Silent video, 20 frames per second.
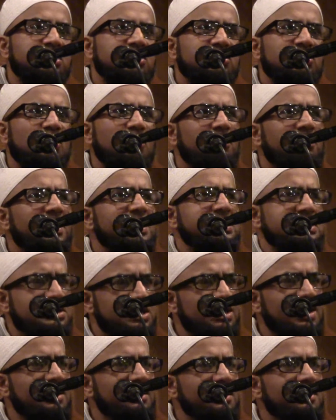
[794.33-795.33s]
So
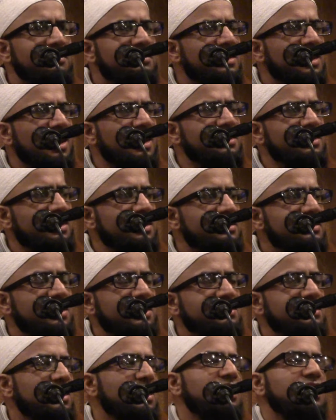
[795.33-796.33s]
basically, the hadith
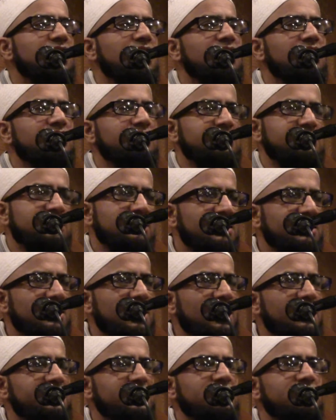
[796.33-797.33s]
says, there's
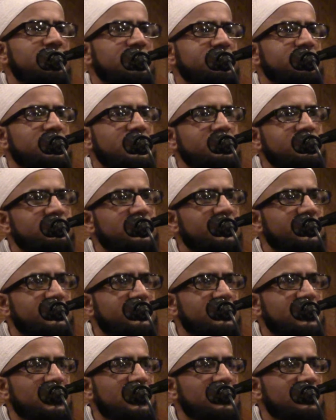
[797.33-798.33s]
another hadith that says
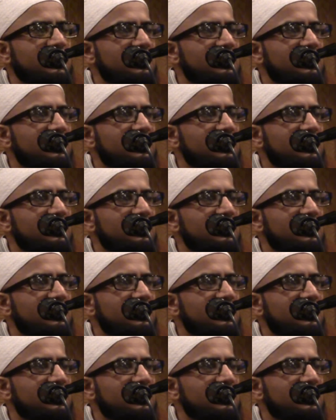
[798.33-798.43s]
that